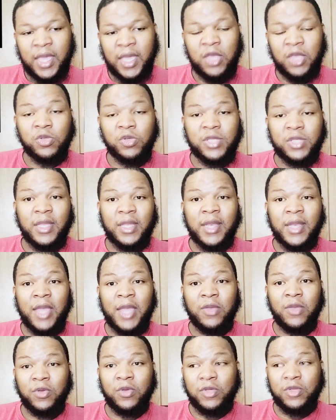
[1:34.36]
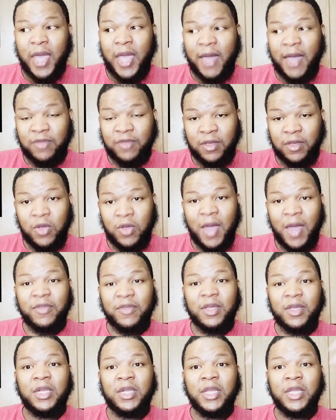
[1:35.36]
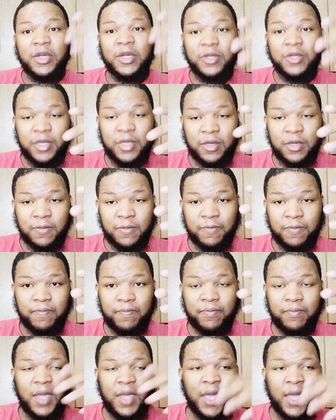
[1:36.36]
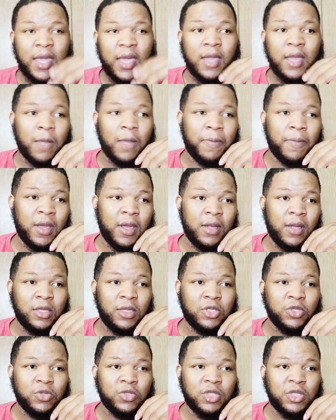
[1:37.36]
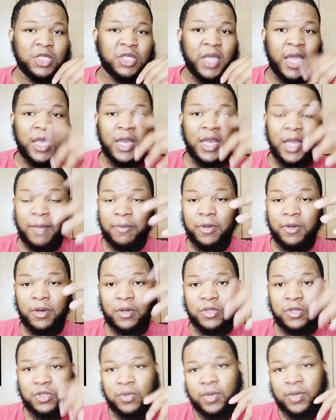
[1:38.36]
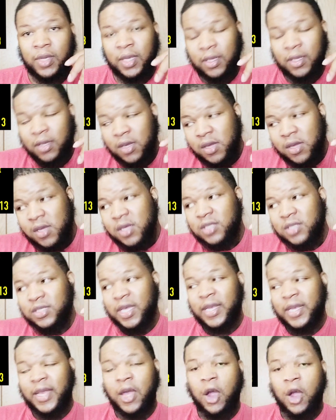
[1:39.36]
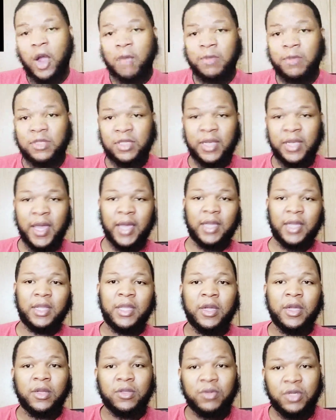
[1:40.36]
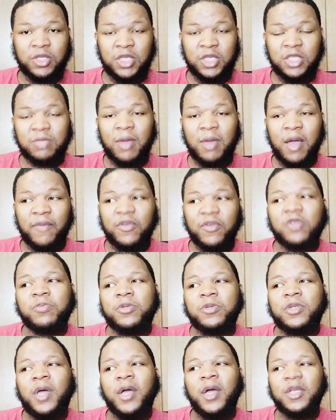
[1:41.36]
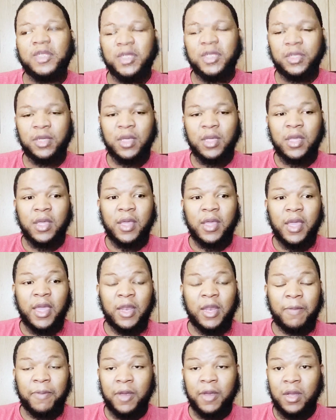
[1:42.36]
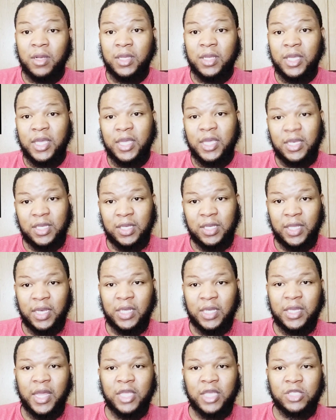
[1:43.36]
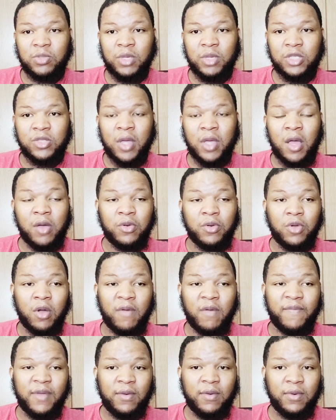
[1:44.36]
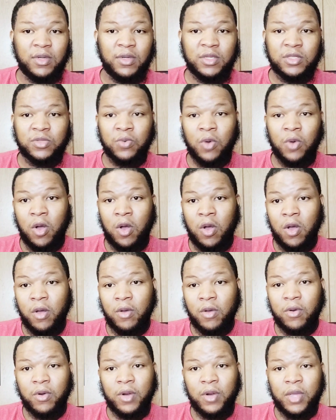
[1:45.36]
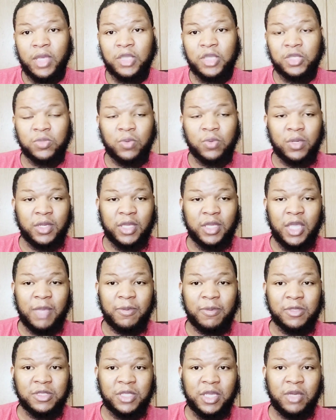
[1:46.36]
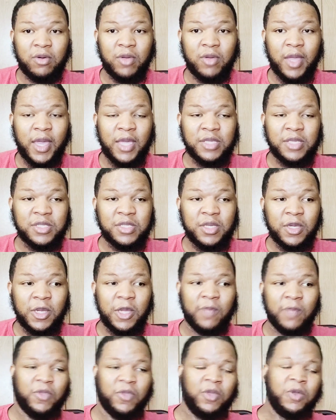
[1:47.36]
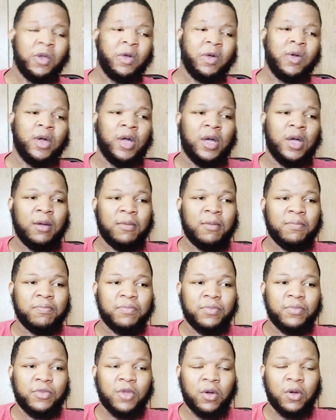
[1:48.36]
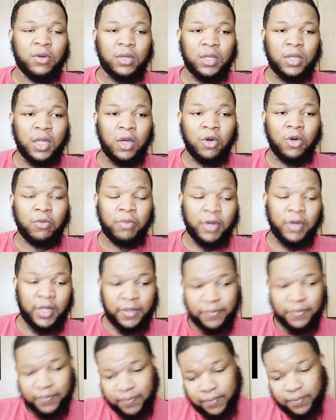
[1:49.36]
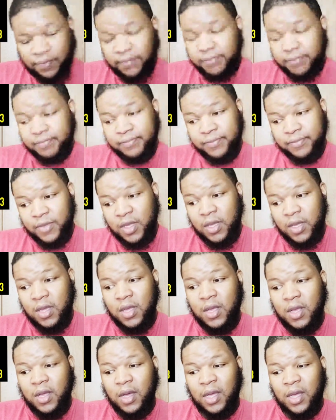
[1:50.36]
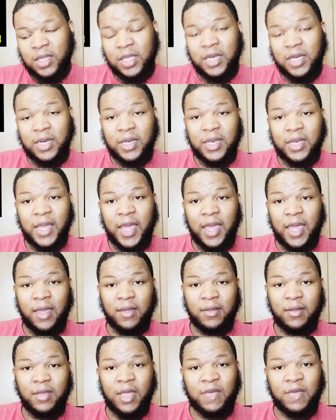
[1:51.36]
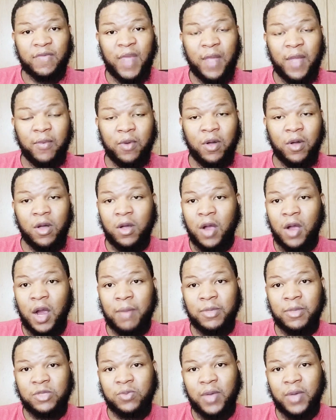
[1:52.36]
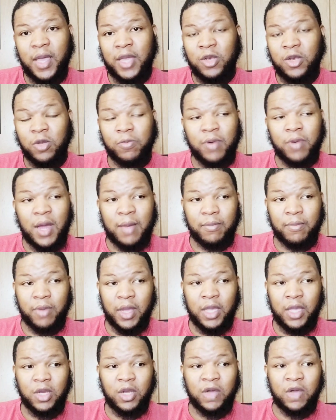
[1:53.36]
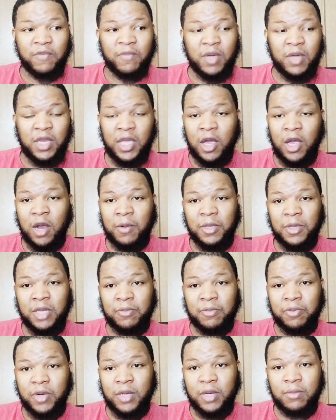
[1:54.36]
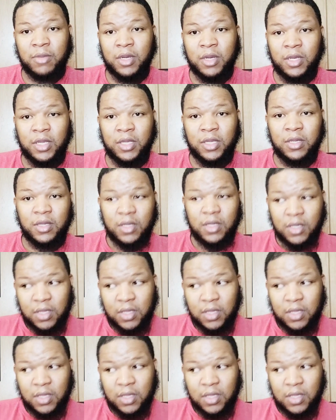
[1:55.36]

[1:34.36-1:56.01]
It used to now you used to have to you have to clear them. And apparently Juicy J and I put on the screen said that Arby's did not clear Three 6 Mafia's production. And apparently he deleted that tweet. So I don't know if it was wrong or he just wanted to keep his legal case, you know, um, on the low. But at the end of the day, if they wrong, Arby's won't have no problem breaking off money. Arby printing money.